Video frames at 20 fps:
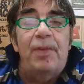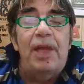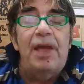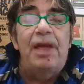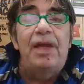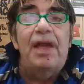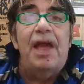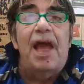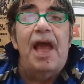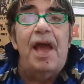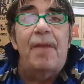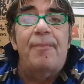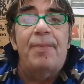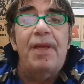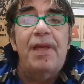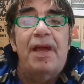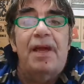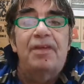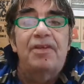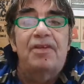been a
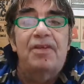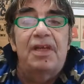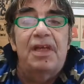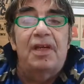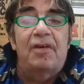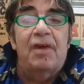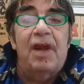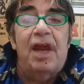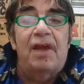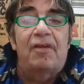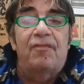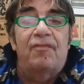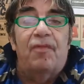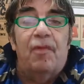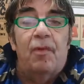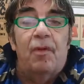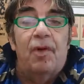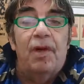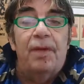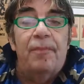happy hunting ground
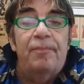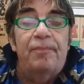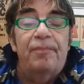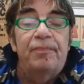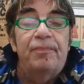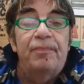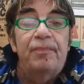for him.